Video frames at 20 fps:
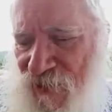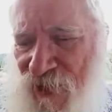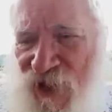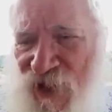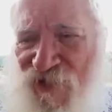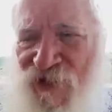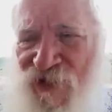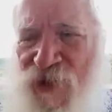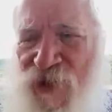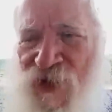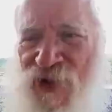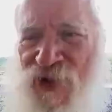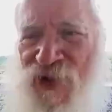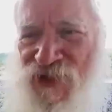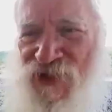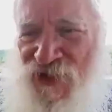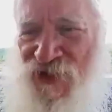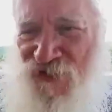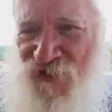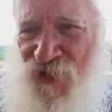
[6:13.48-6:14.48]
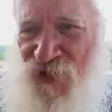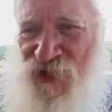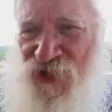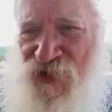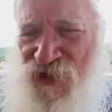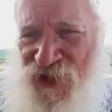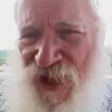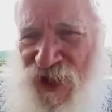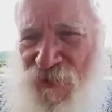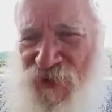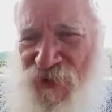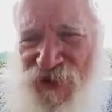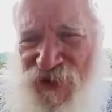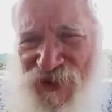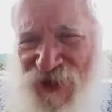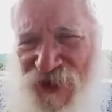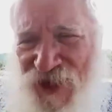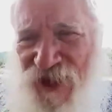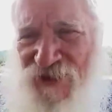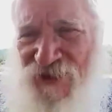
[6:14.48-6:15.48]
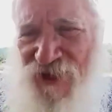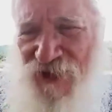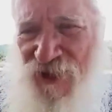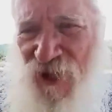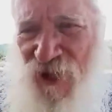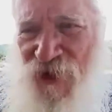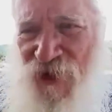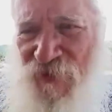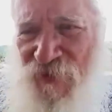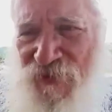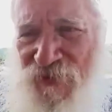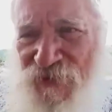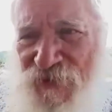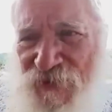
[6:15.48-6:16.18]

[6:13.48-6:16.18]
Well, of course, the first step is to get to know him.